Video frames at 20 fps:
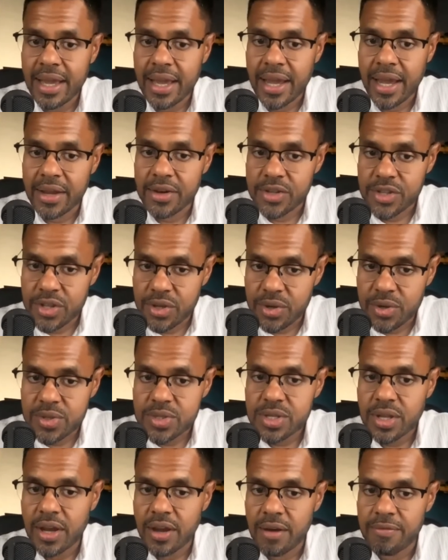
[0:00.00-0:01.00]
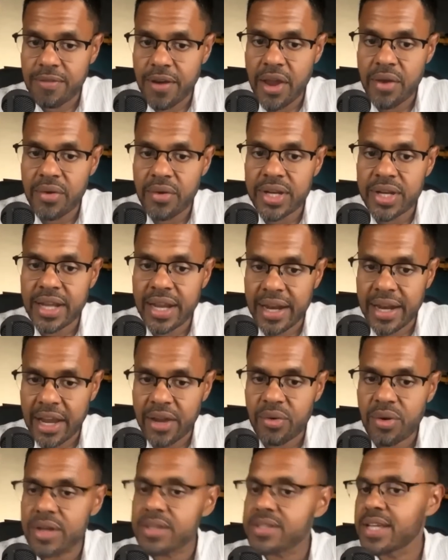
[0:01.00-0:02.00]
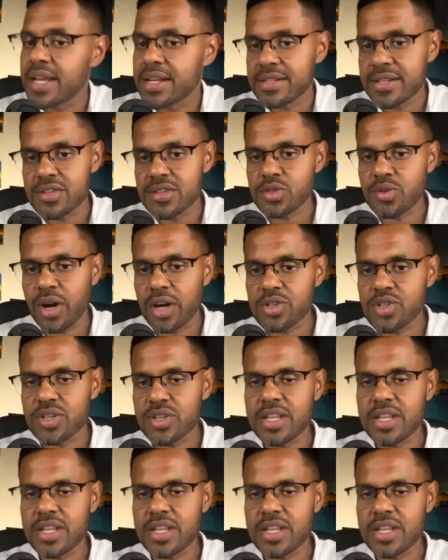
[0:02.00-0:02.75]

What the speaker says: and use a varied and accurate sentence structure.